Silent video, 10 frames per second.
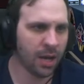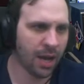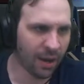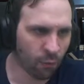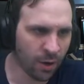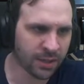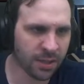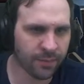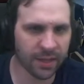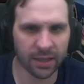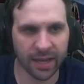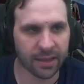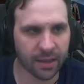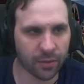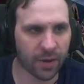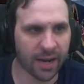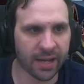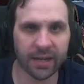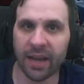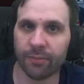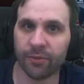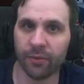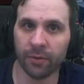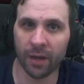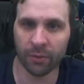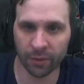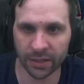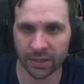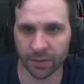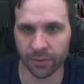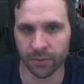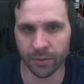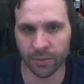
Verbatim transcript: I want something like the Orion capsule. I really do.